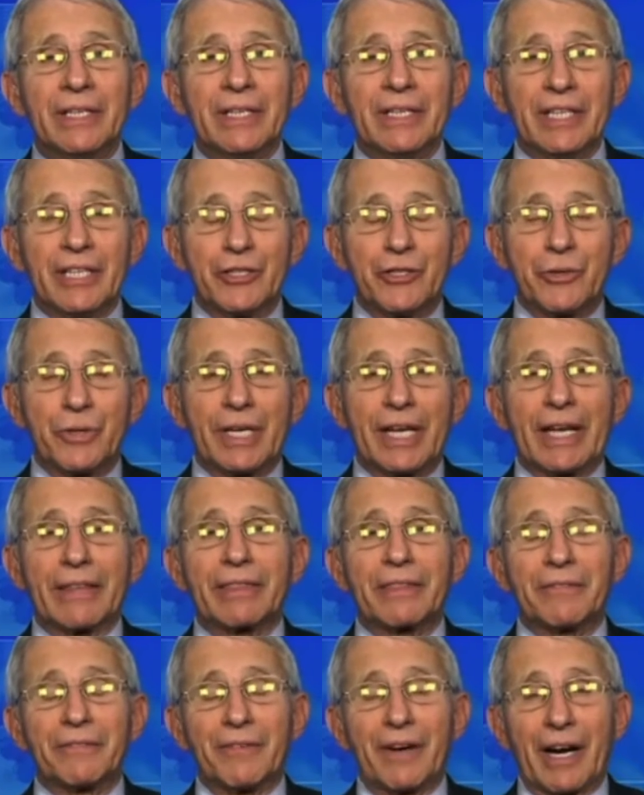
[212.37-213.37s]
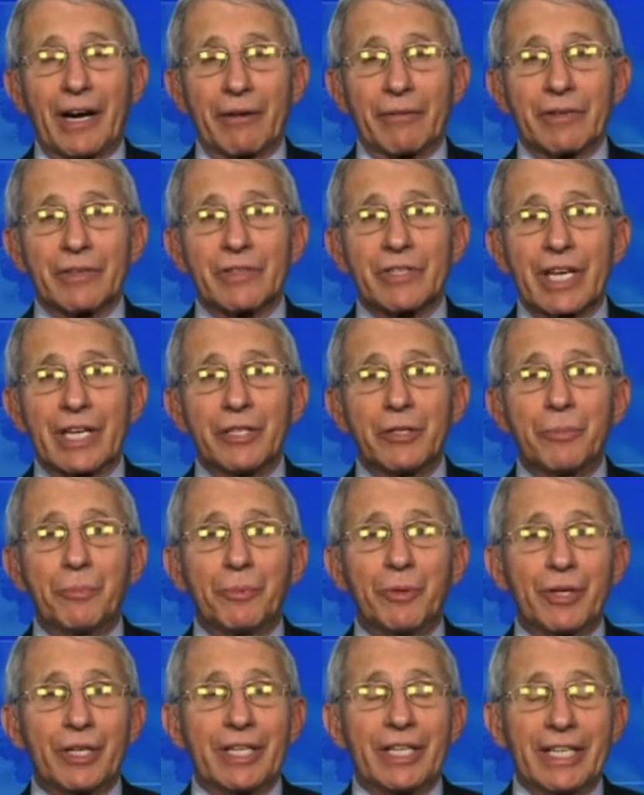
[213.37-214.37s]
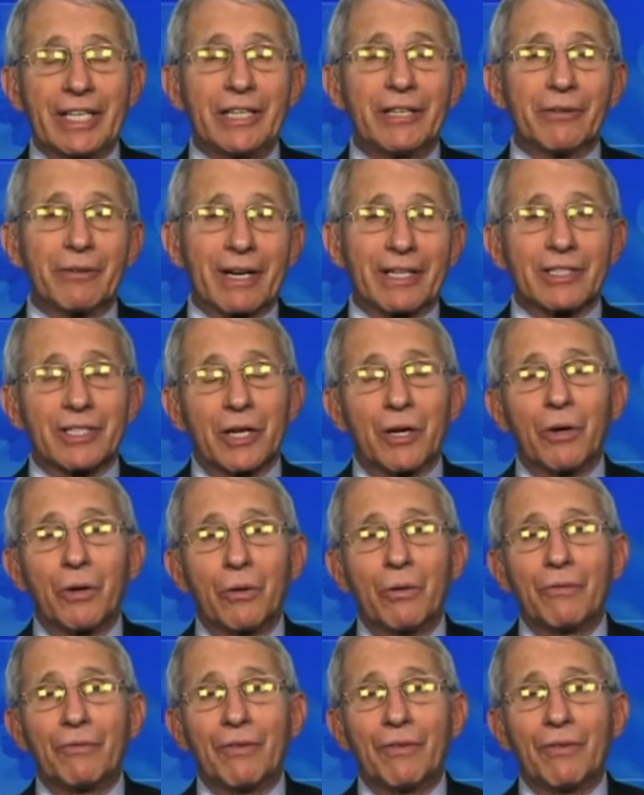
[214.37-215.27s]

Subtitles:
is you get the virus and you put it either as the whole